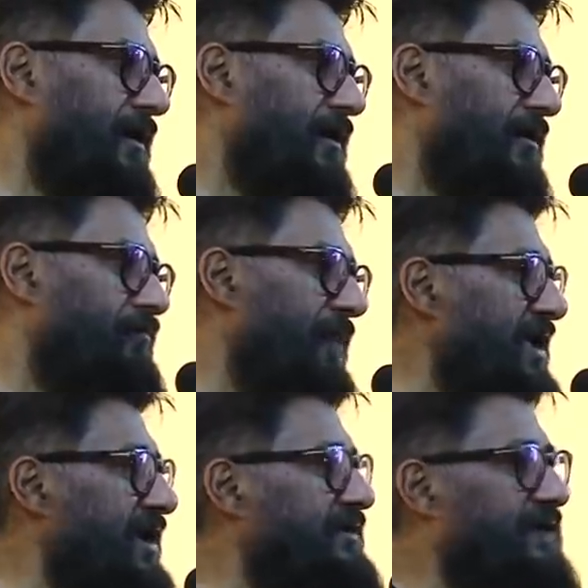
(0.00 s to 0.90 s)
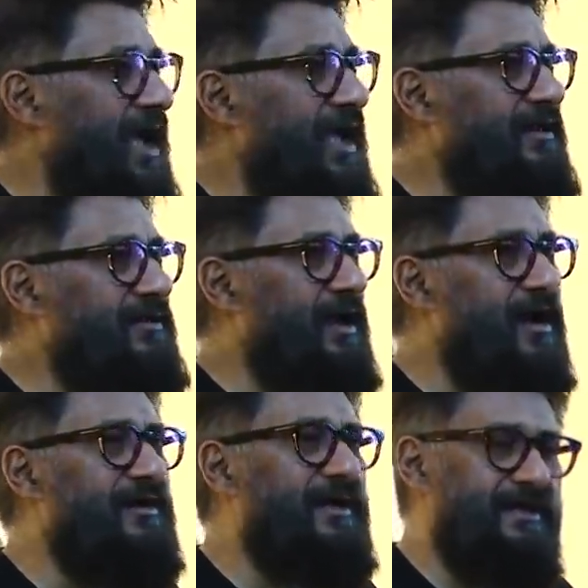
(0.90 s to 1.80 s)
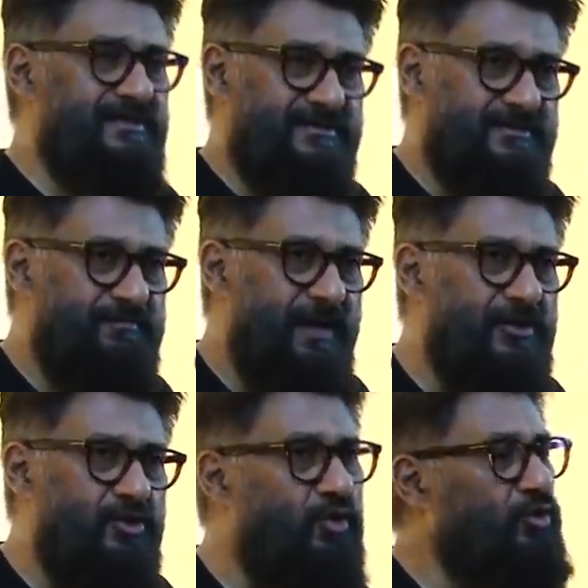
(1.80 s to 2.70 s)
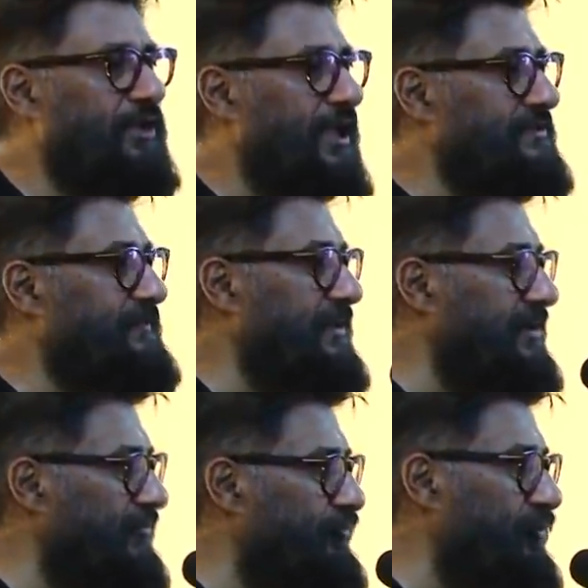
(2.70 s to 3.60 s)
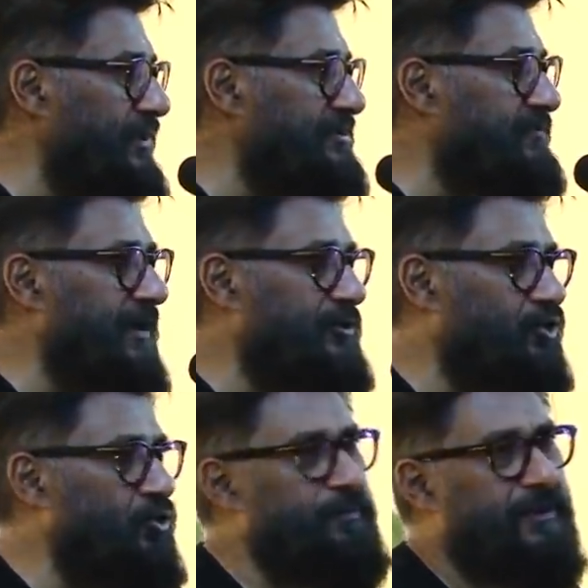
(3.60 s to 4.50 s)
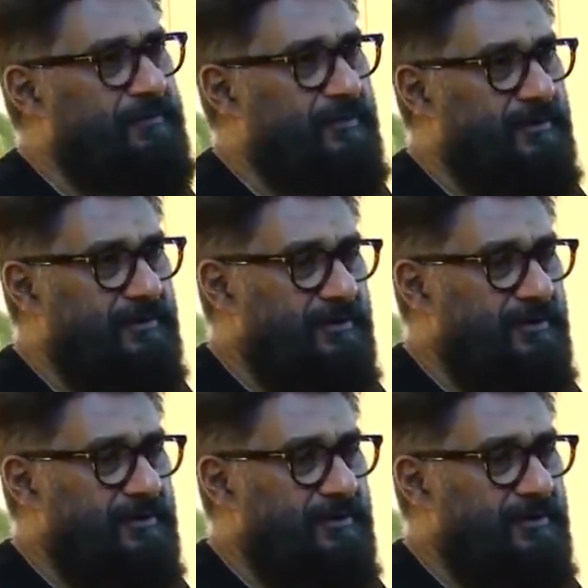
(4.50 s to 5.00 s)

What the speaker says: my entire young days, my youth has been influenced by two people,